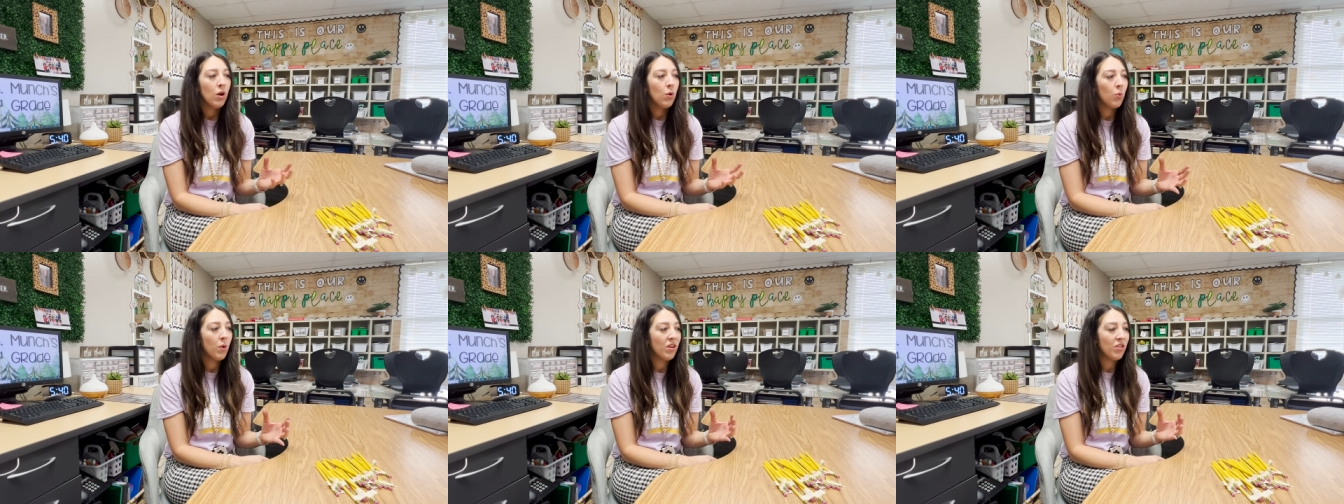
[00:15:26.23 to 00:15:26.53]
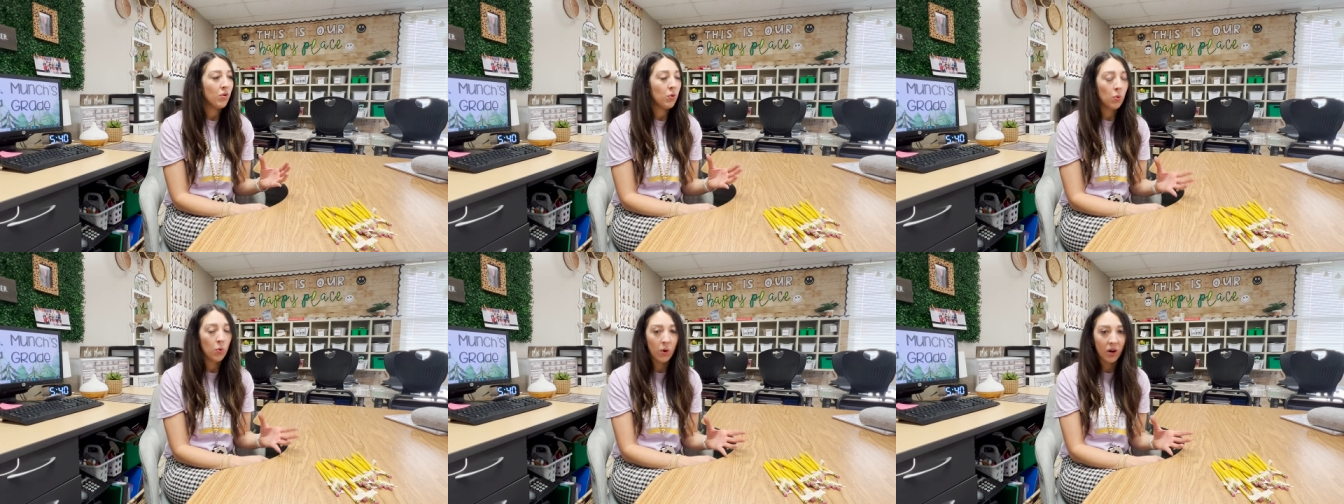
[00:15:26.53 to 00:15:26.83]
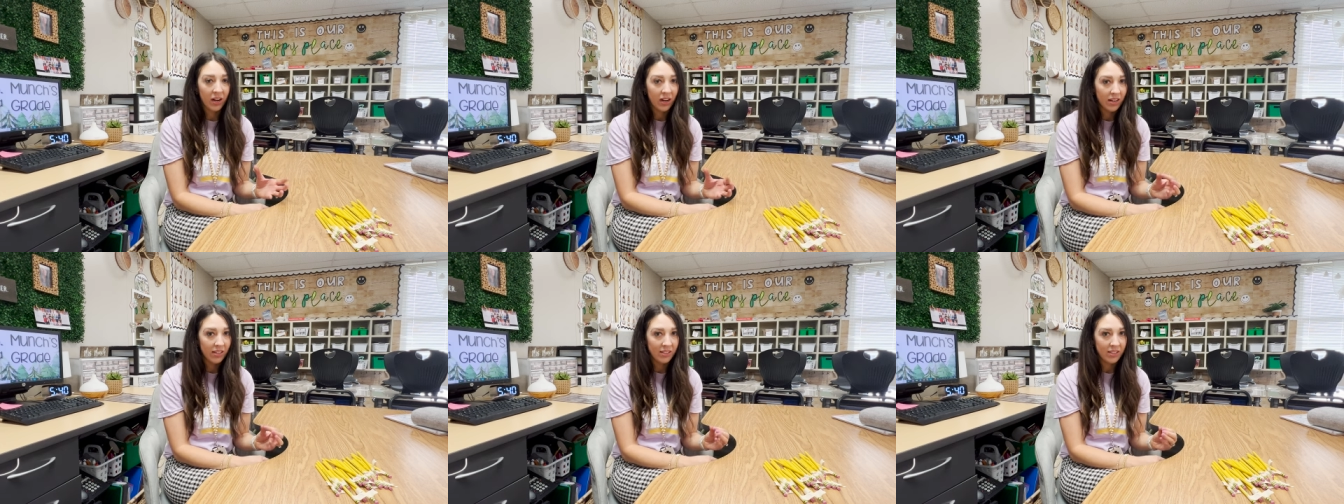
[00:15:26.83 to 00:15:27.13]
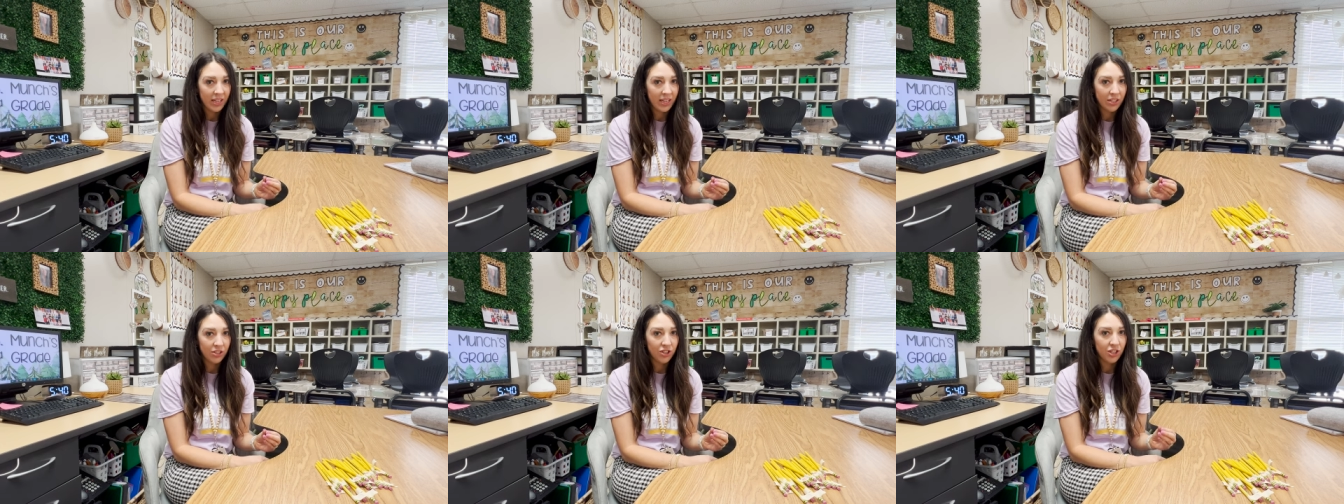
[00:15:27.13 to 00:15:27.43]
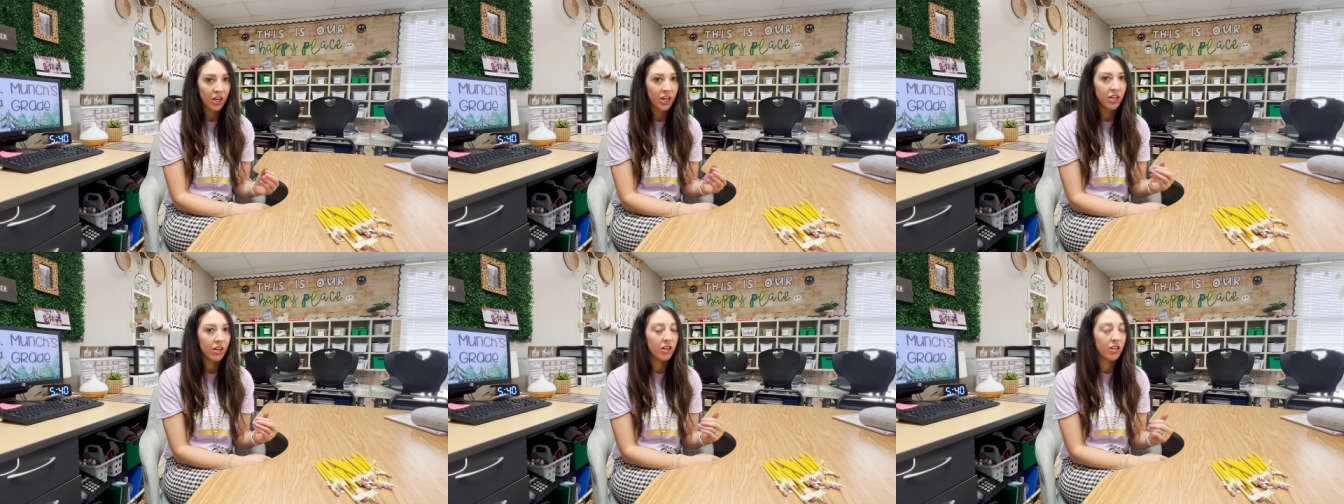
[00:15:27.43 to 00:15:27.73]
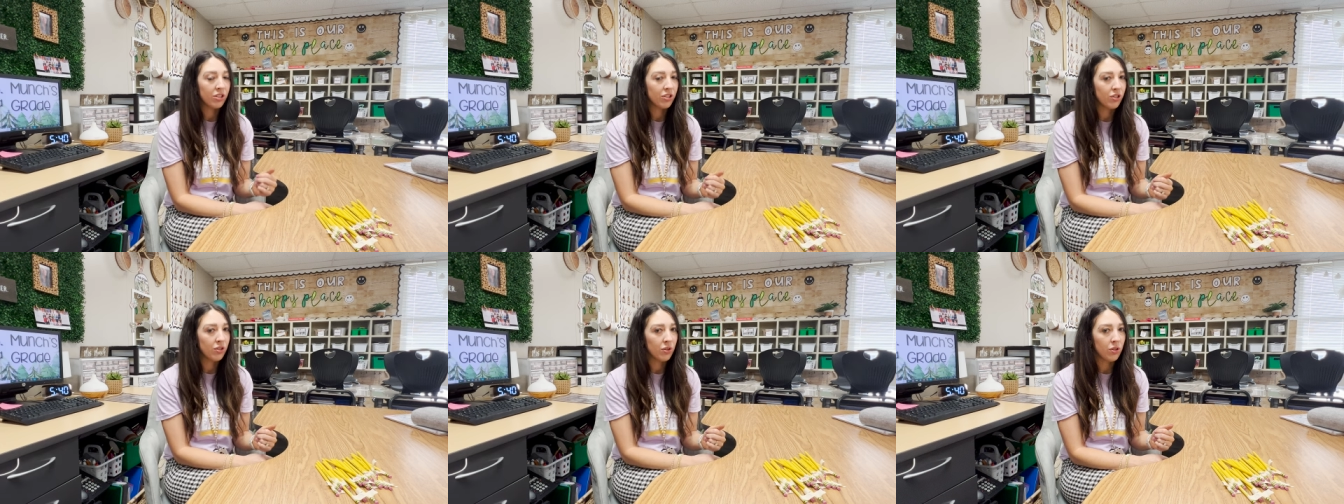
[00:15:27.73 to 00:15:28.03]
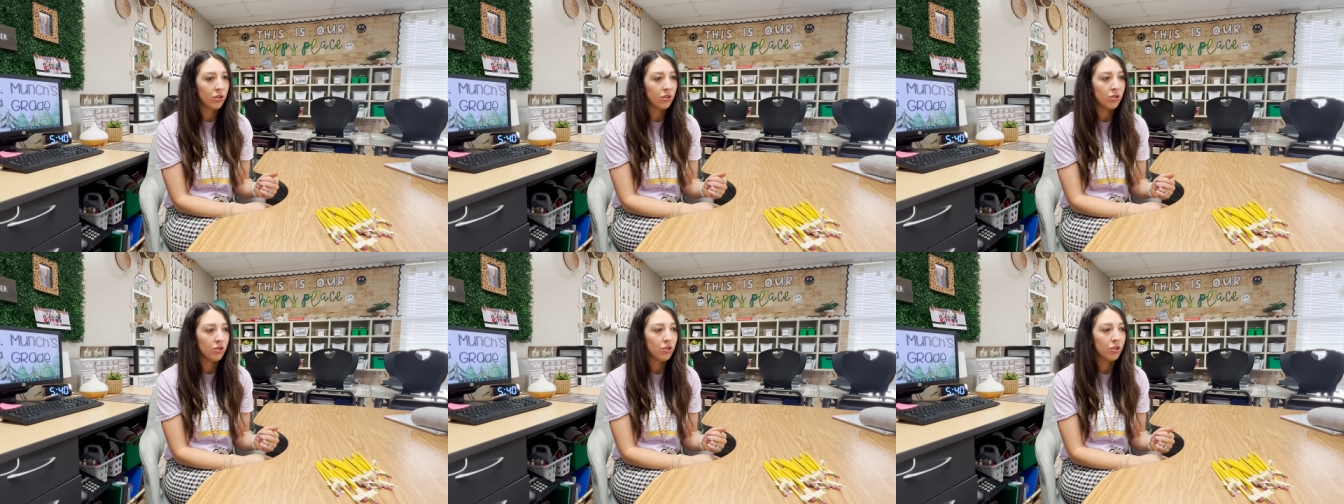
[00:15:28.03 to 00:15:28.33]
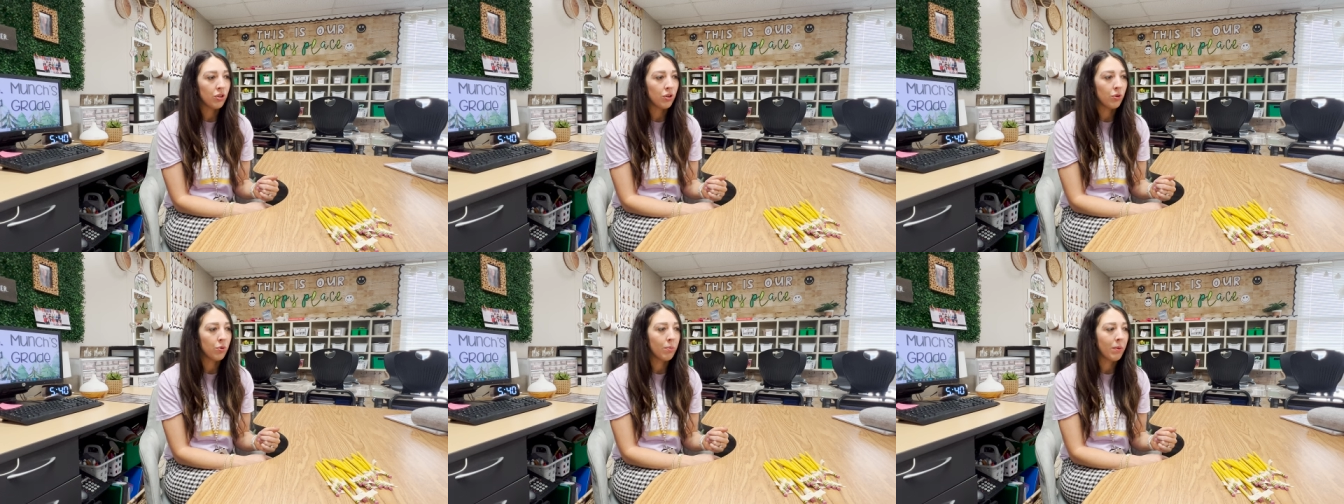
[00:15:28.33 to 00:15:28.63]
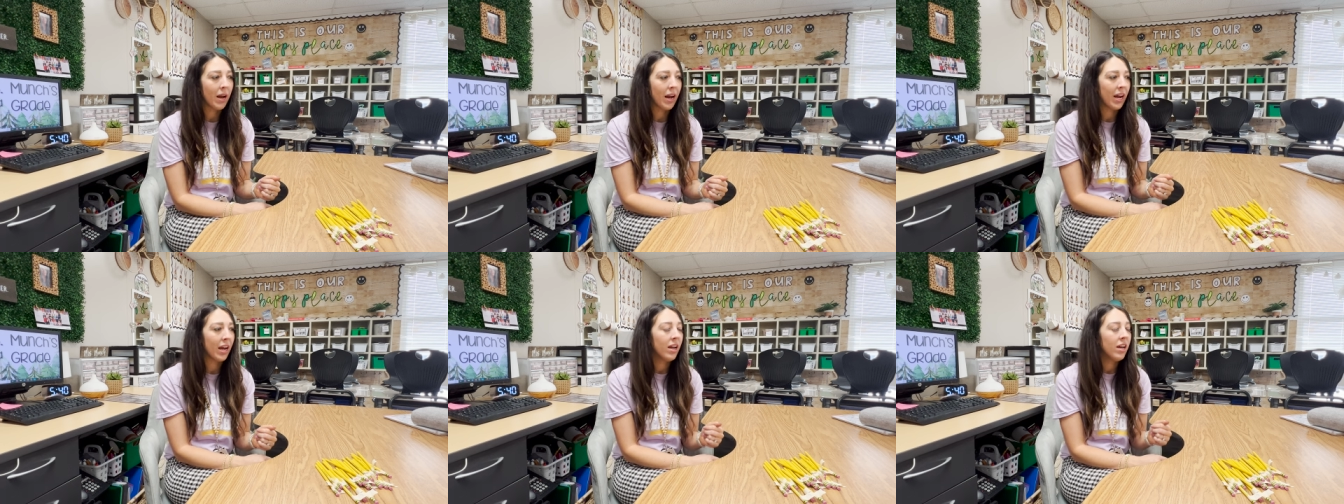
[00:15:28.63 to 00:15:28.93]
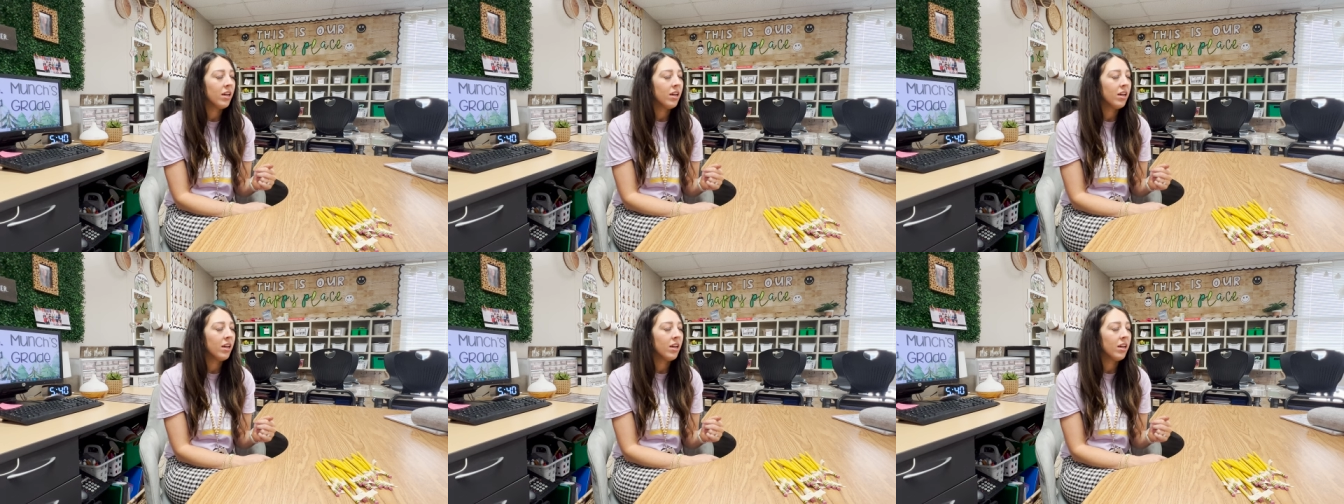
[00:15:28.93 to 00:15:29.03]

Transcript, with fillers: with organization or students who might